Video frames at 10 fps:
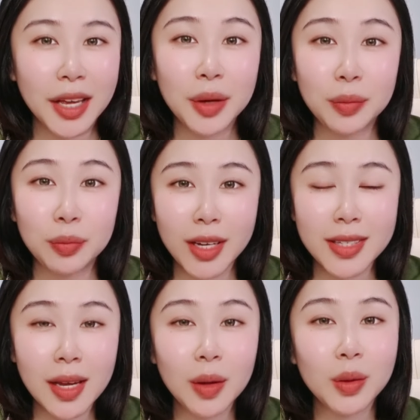Break
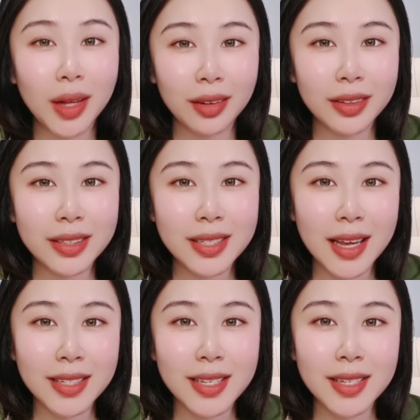down longer
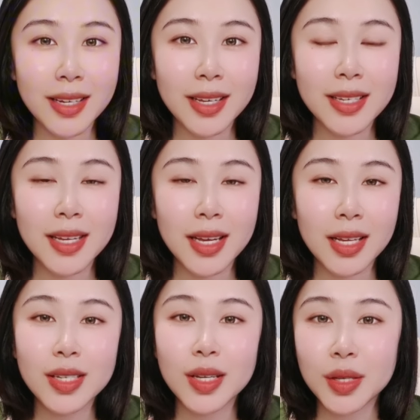sentences
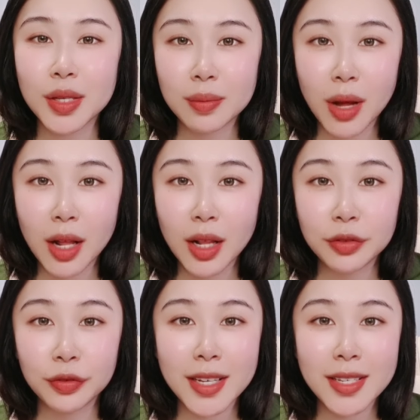into smaller
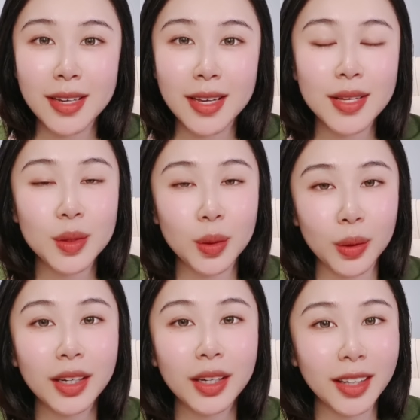phrases or
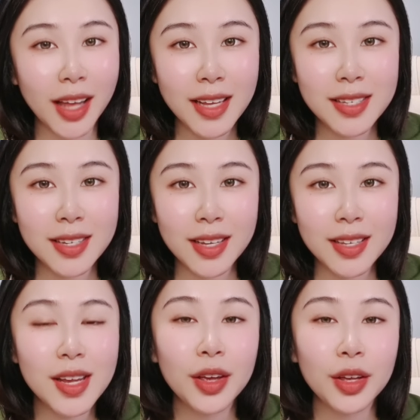clauses
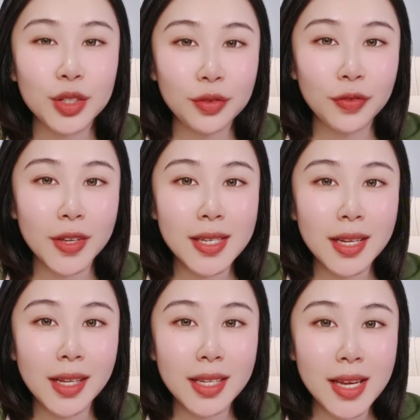to
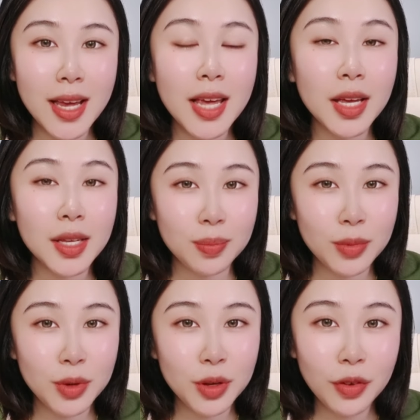facilitate a
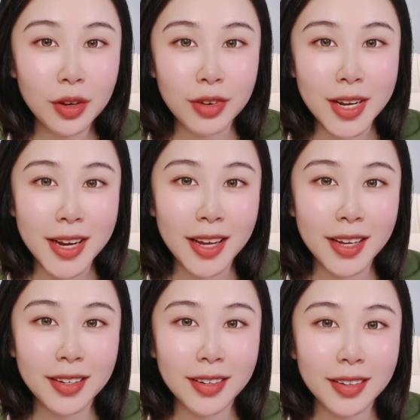smoother reading.
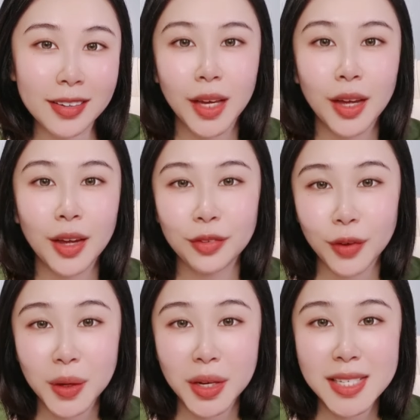
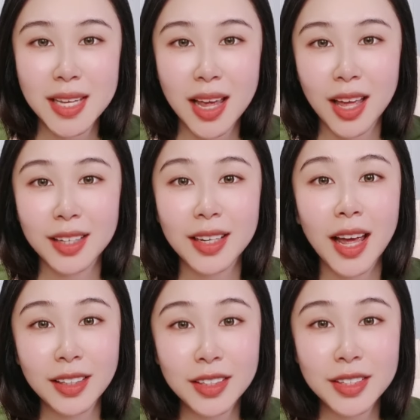Focus on
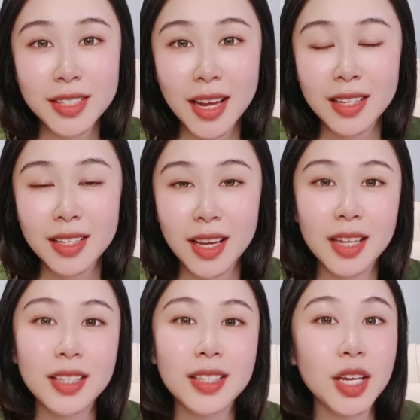understanding
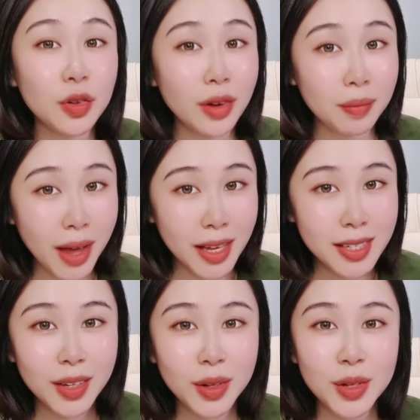the
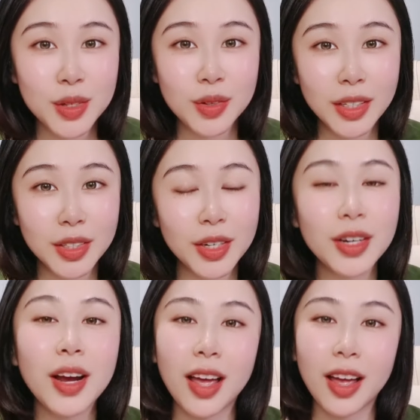grammatical structure
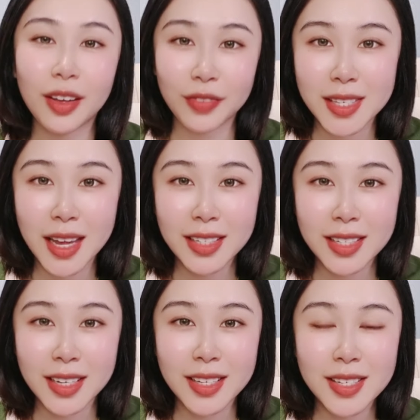of a
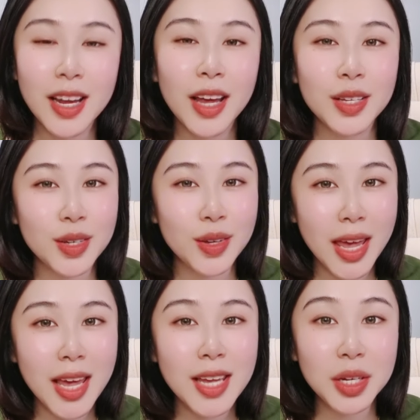sentence to
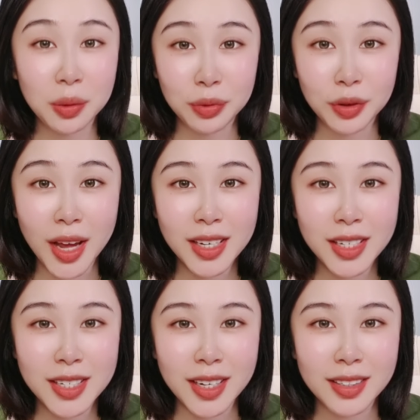aid
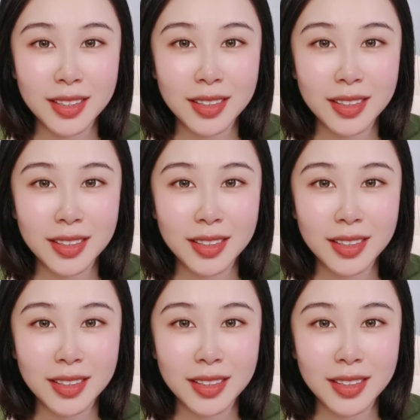comprehension.